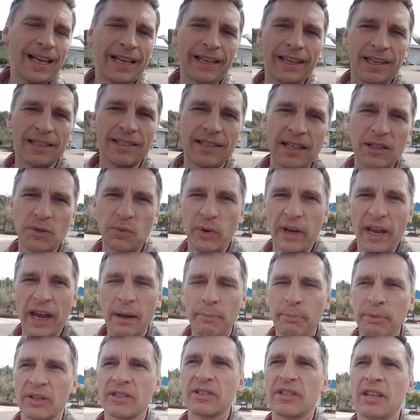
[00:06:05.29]
I guess that's what
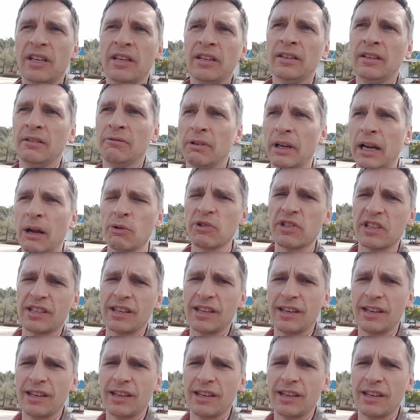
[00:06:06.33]
happens. When I was a